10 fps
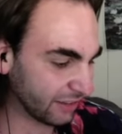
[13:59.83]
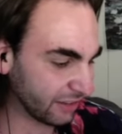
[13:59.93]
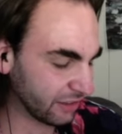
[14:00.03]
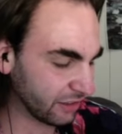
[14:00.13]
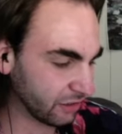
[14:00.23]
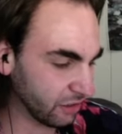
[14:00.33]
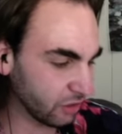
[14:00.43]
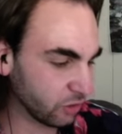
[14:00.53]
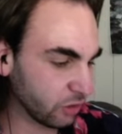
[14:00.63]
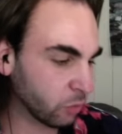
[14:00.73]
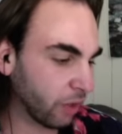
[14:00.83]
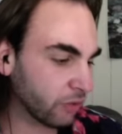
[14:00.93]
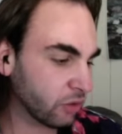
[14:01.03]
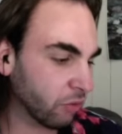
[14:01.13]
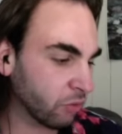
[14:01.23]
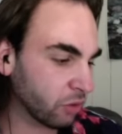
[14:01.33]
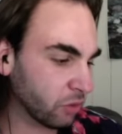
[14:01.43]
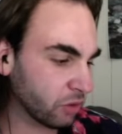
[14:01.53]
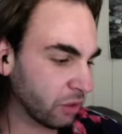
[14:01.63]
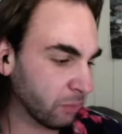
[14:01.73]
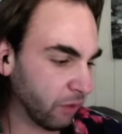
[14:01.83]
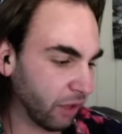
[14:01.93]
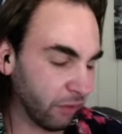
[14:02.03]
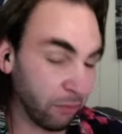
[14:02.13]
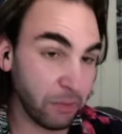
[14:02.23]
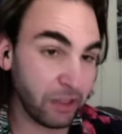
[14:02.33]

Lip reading: thing because I really want to keep a lot of our big